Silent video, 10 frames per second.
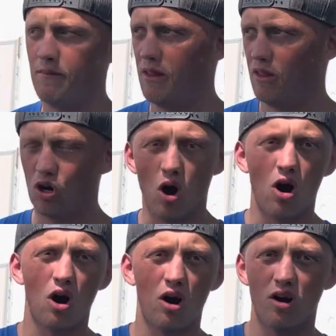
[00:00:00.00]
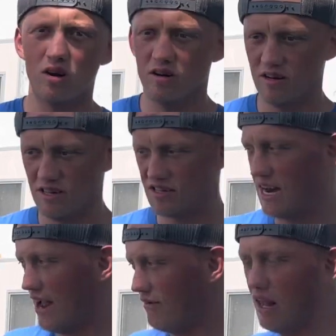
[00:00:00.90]
The car is gonna
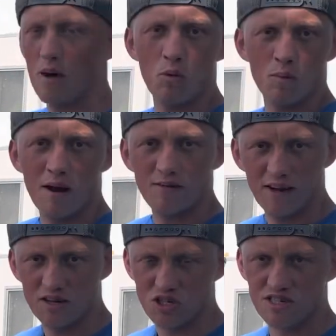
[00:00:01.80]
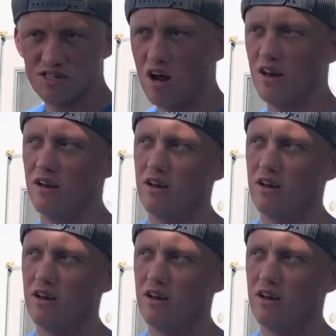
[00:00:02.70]
have a lot more modifications done.